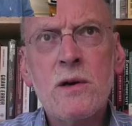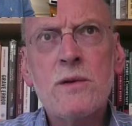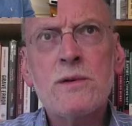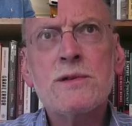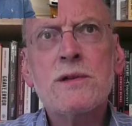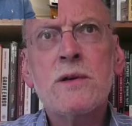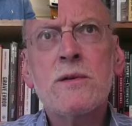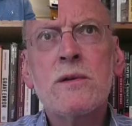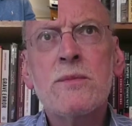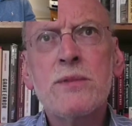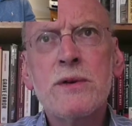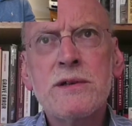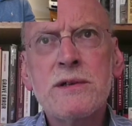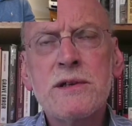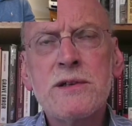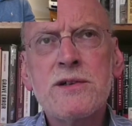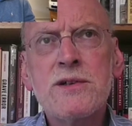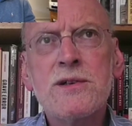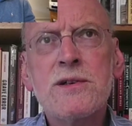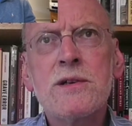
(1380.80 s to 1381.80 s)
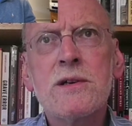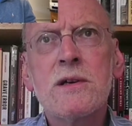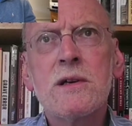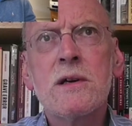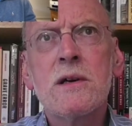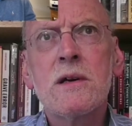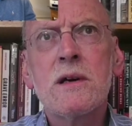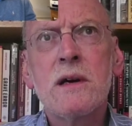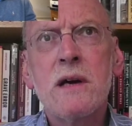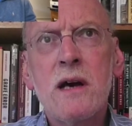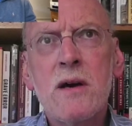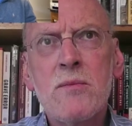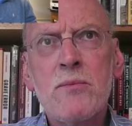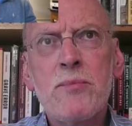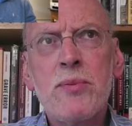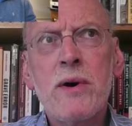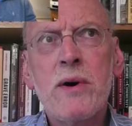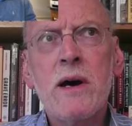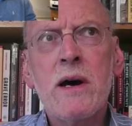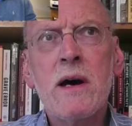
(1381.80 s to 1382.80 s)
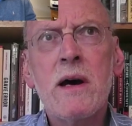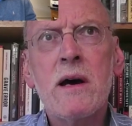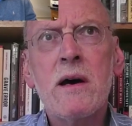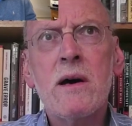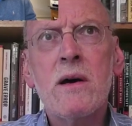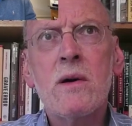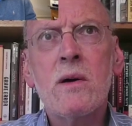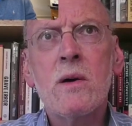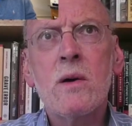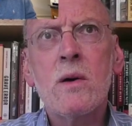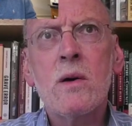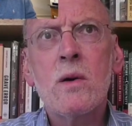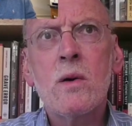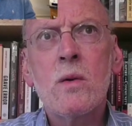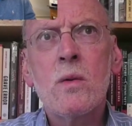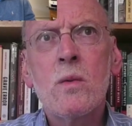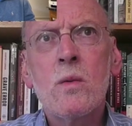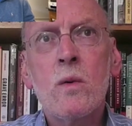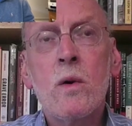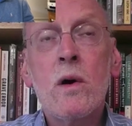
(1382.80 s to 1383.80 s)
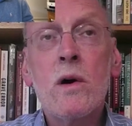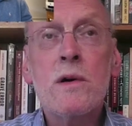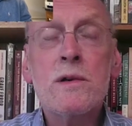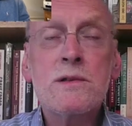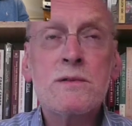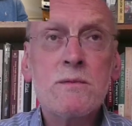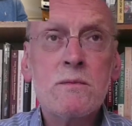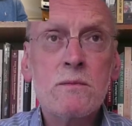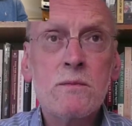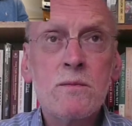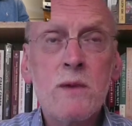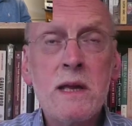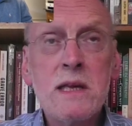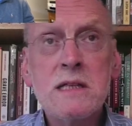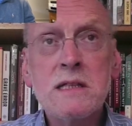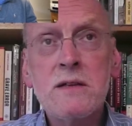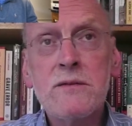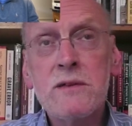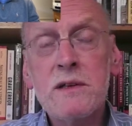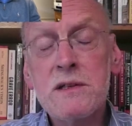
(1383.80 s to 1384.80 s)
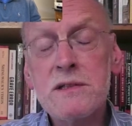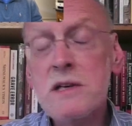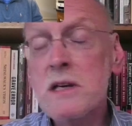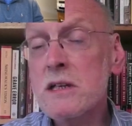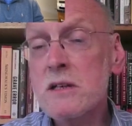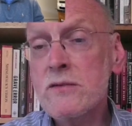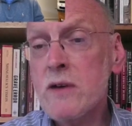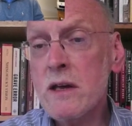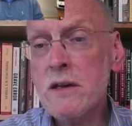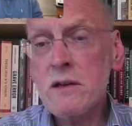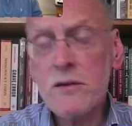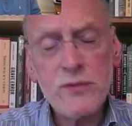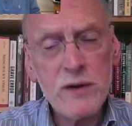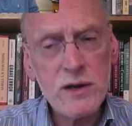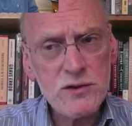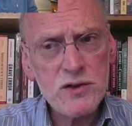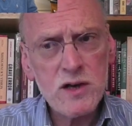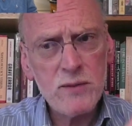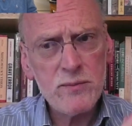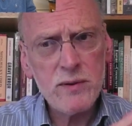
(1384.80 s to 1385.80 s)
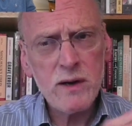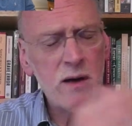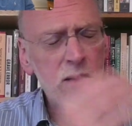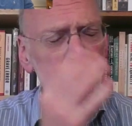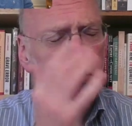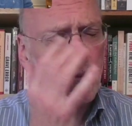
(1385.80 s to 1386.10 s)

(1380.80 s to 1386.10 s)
So the British Empire was relatively distinctive. I think the French